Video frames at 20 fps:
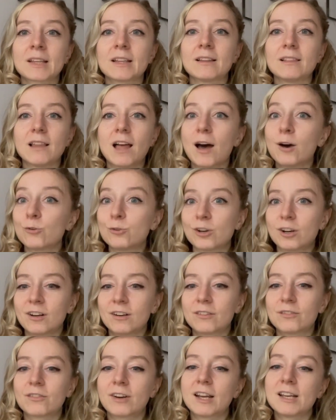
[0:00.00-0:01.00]

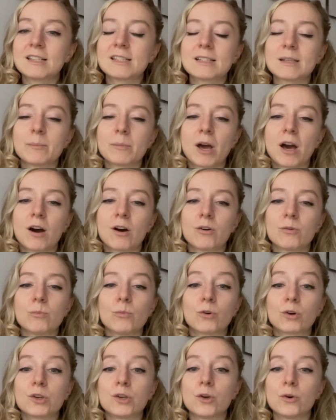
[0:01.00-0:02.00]
louder, right? Somehow
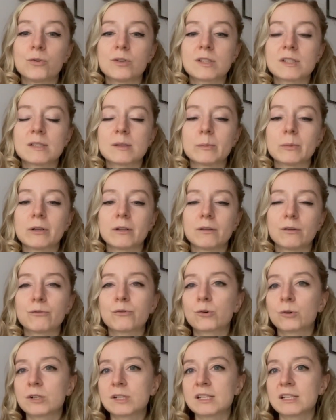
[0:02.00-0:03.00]
more noticeable.
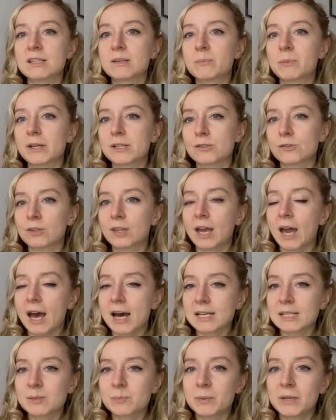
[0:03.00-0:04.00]
Of course, it depends on the
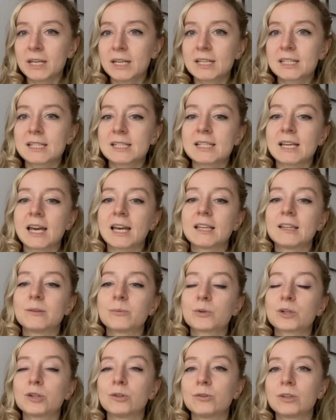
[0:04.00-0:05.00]
aspects, and
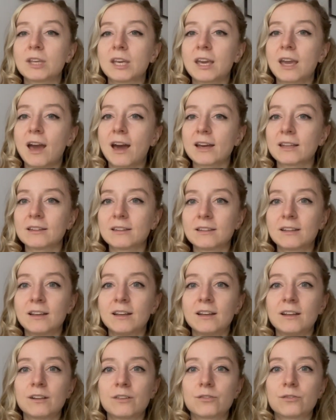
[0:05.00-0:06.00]
we're looking at
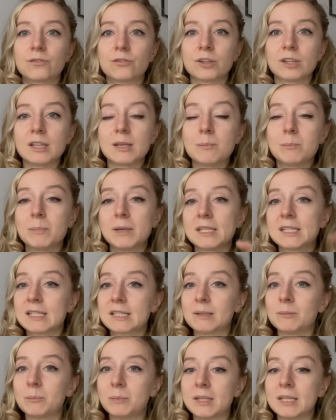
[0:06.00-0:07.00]
really bits
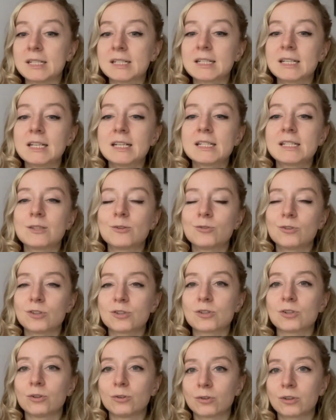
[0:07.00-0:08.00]
and pieces. You
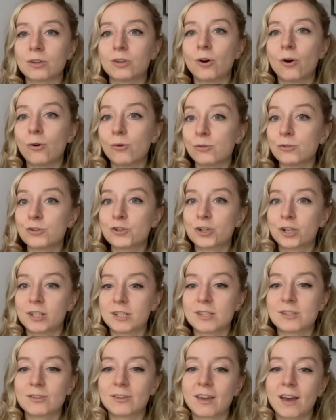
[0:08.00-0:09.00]
need to look at the whole
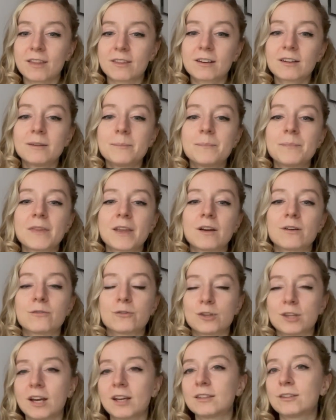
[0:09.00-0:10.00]
chart together.
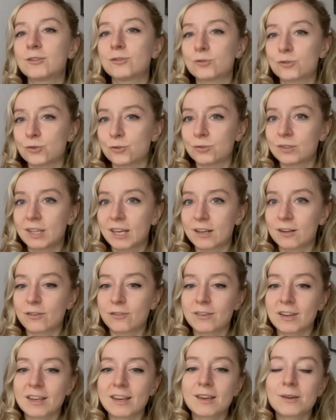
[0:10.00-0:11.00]
For that, you should get a
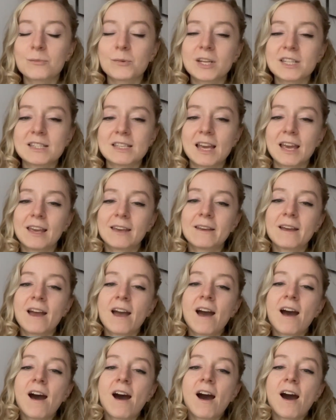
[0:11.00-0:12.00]
reading one day.
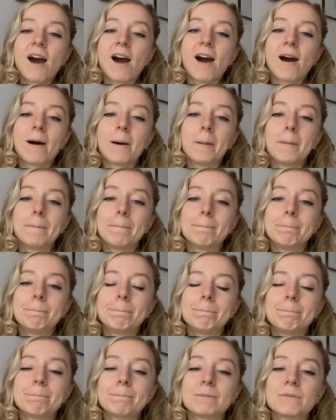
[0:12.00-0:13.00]

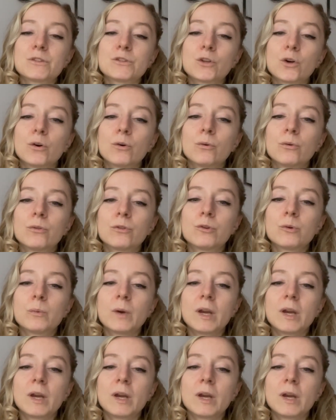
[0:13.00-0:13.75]
So the